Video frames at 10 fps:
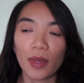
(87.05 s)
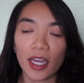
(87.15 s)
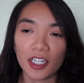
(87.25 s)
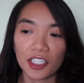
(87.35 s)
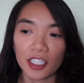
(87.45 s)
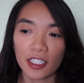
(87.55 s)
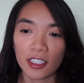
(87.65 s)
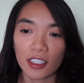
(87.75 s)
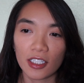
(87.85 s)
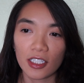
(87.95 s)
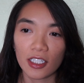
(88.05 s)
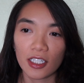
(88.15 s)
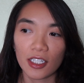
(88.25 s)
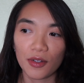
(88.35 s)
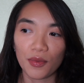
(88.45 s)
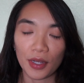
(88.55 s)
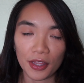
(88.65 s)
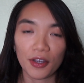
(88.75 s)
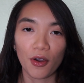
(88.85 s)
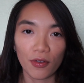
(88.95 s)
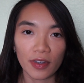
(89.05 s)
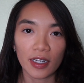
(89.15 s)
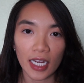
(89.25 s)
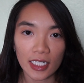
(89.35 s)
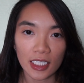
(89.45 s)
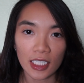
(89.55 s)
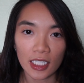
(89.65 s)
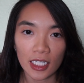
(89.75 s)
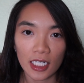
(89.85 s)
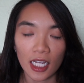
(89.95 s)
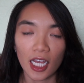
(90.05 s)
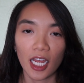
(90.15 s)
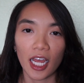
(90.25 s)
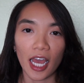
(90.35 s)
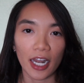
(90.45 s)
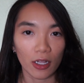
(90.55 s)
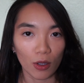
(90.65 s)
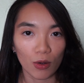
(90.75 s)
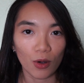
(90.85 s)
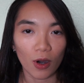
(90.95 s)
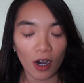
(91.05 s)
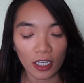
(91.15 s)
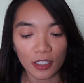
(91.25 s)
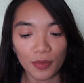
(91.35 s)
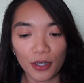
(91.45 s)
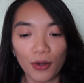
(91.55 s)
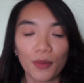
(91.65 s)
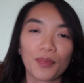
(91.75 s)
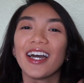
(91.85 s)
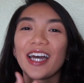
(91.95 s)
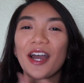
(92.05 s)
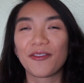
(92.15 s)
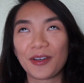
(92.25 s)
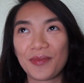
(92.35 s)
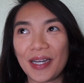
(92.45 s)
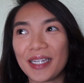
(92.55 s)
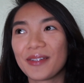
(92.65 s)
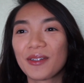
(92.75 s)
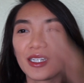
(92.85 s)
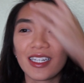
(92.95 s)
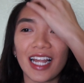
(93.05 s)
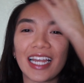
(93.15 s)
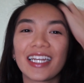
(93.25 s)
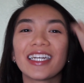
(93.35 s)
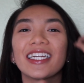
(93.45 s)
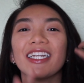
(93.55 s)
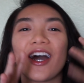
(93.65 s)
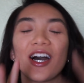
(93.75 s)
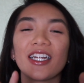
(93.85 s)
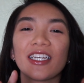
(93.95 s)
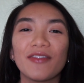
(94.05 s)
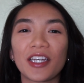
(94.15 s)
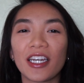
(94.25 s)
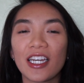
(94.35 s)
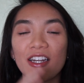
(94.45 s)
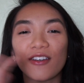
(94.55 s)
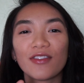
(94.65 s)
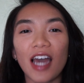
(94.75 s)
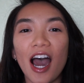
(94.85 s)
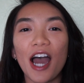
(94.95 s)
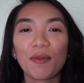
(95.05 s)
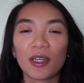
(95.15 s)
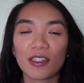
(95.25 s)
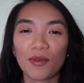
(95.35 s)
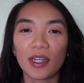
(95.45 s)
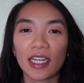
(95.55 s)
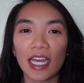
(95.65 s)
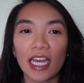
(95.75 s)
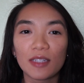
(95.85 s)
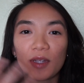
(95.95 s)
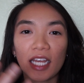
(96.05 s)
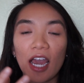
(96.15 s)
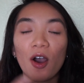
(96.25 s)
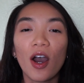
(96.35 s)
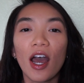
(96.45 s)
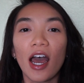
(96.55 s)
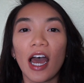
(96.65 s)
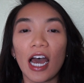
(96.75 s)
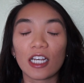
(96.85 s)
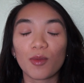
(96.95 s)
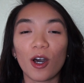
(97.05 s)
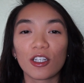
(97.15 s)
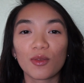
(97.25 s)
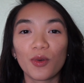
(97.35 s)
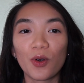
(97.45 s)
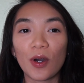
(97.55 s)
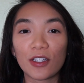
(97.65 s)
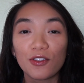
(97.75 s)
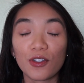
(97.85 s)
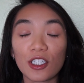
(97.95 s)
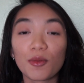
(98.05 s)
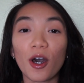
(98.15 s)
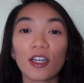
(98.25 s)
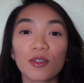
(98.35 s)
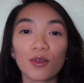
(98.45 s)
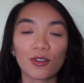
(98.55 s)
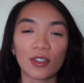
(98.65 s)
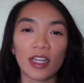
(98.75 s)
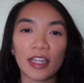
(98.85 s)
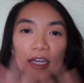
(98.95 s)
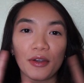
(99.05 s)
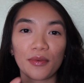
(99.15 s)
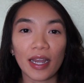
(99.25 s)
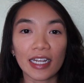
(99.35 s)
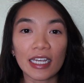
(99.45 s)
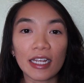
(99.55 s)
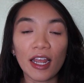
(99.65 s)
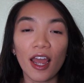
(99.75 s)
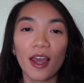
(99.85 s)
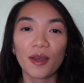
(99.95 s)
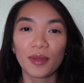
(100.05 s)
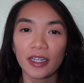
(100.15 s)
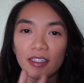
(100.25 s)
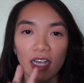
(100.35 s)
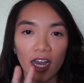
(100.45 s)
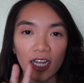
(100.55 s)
patients with COVID-19 at a local hospital. I felt that, like not giving it enough time because I want to get as many out as possible as soon as possible so that they're ready because